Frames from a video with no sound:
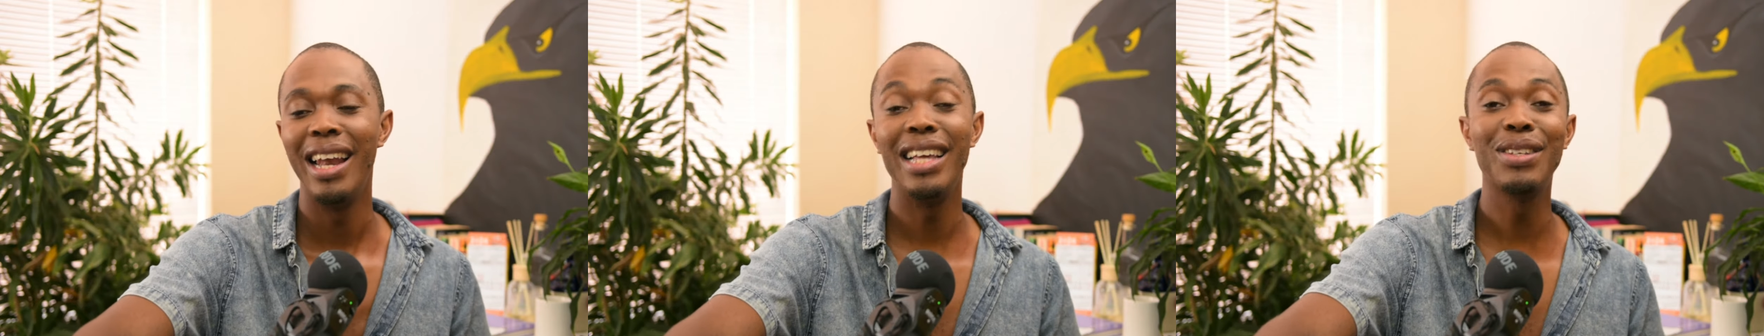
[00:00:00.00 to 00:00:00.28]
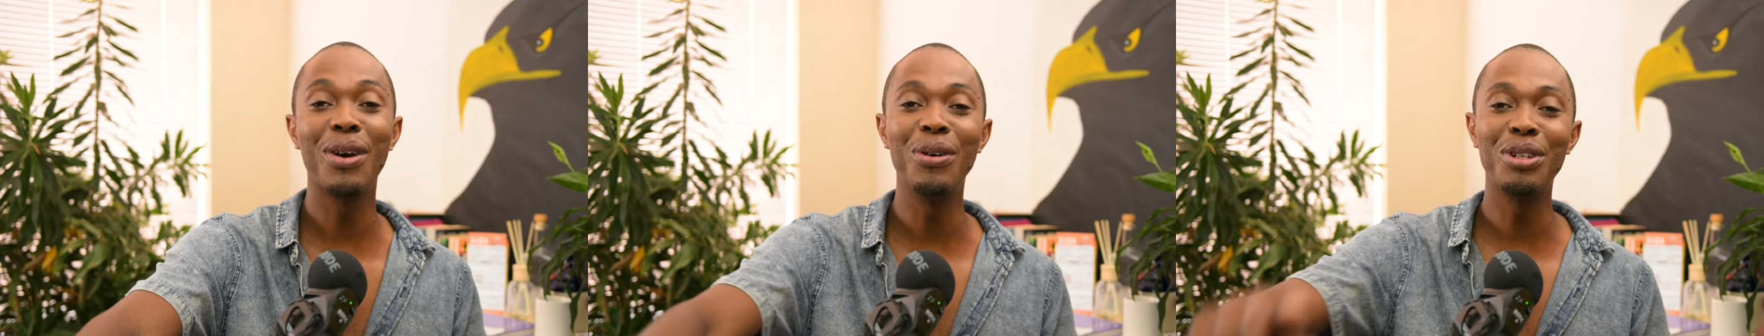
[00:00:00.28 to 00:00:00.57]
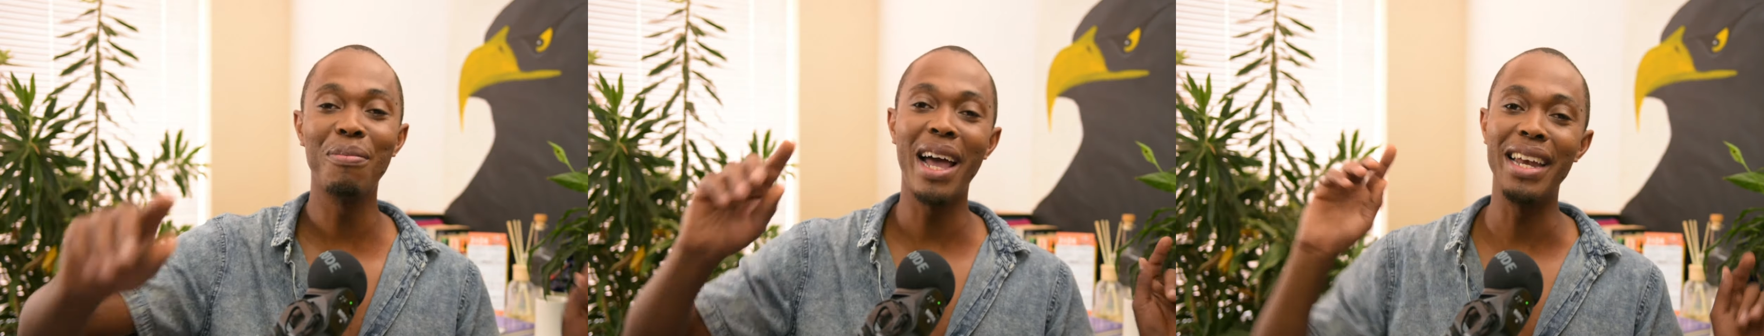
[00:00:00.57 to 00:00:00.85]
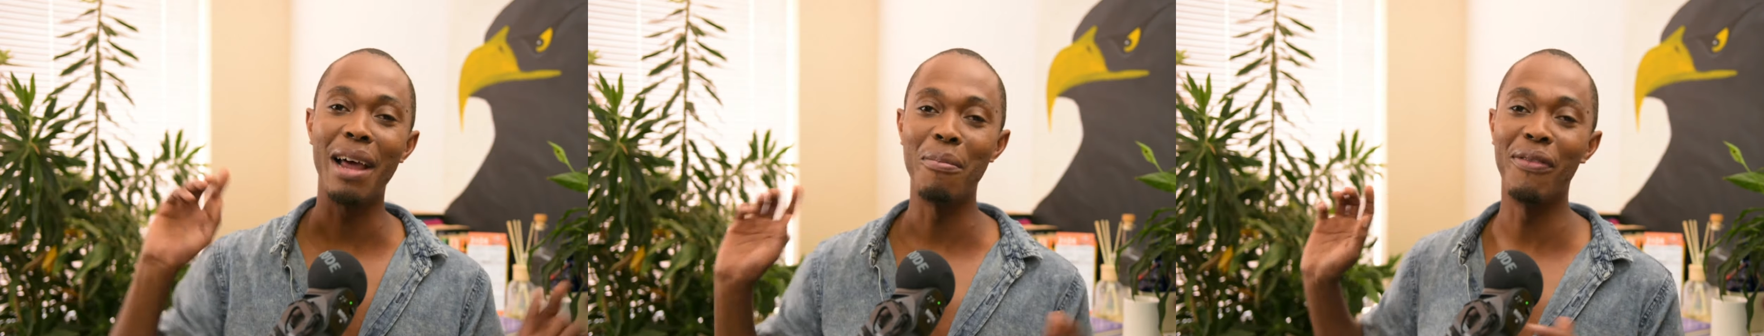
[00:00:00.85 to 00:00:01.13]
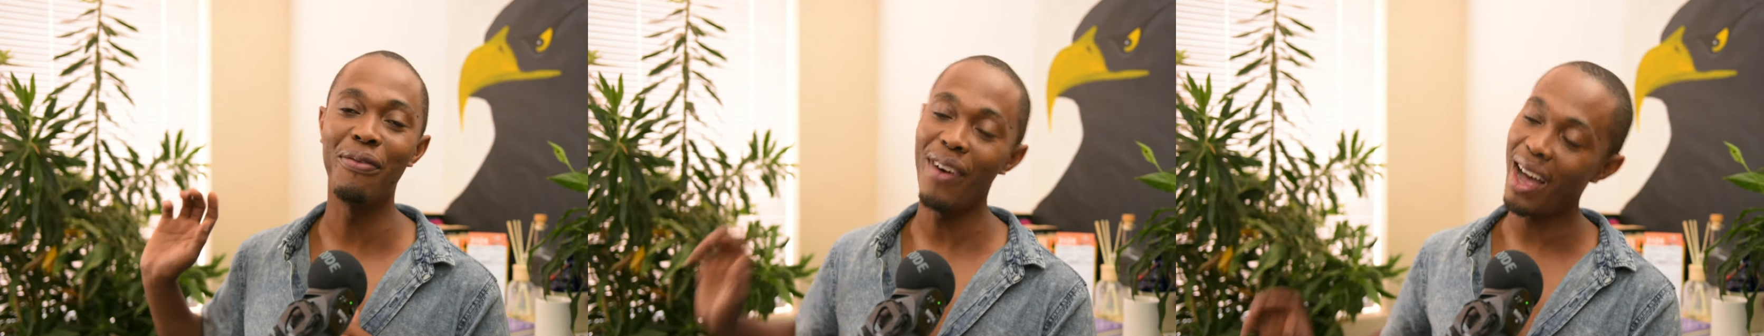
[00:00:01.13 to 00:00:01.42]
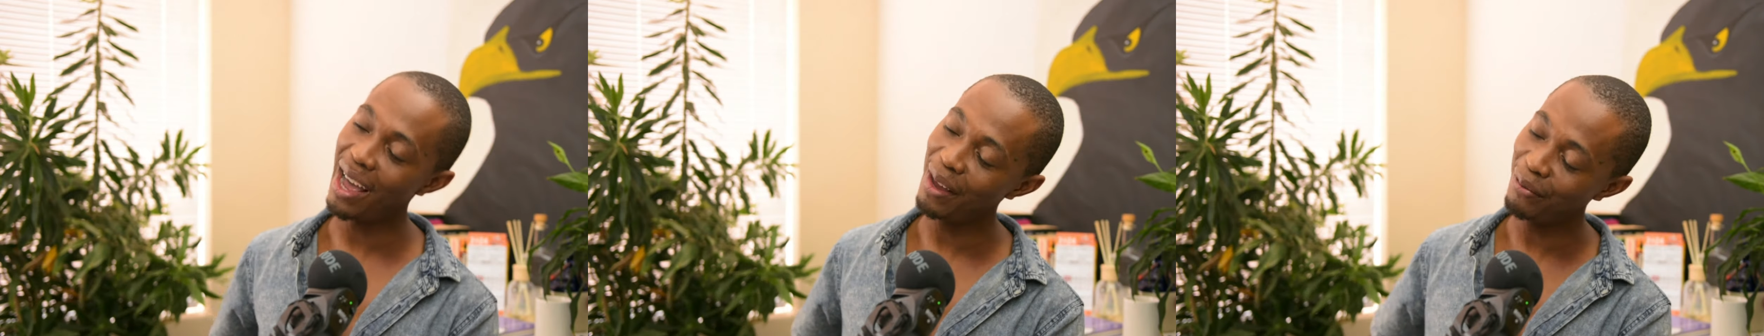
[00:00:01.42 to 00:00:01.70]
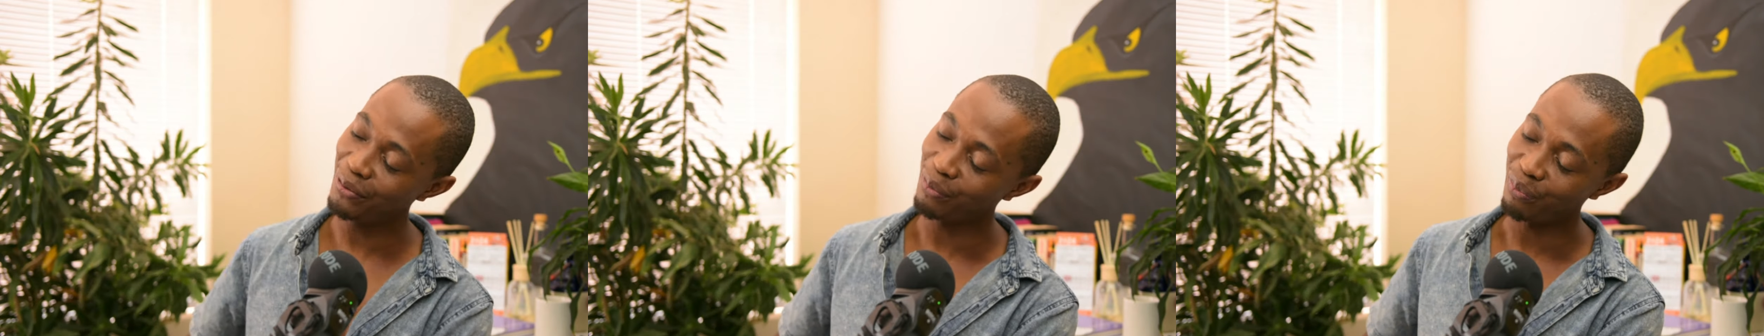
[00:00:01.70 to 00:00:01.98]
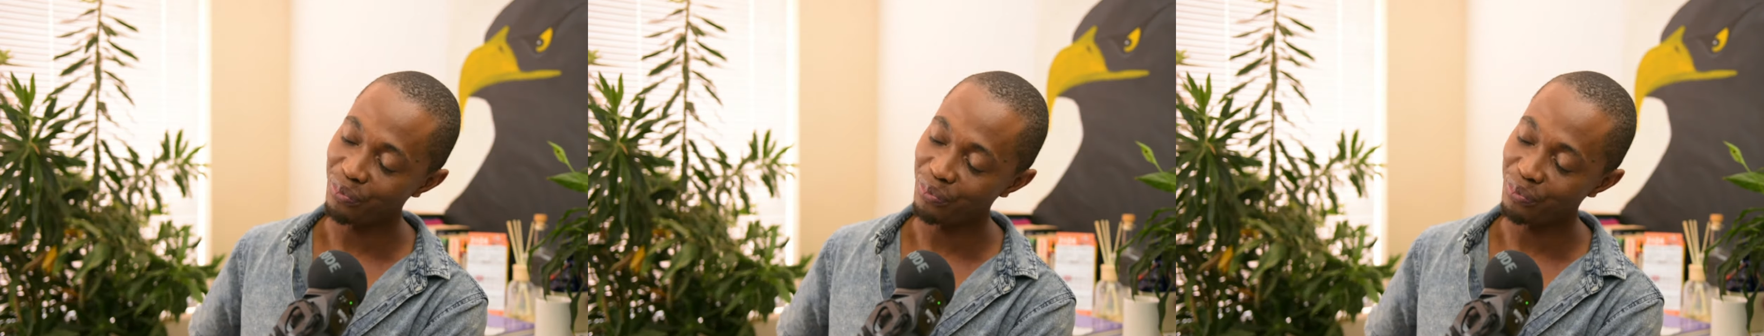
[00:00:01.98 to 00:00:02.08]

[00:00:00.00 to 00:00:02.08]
Let's go to my number five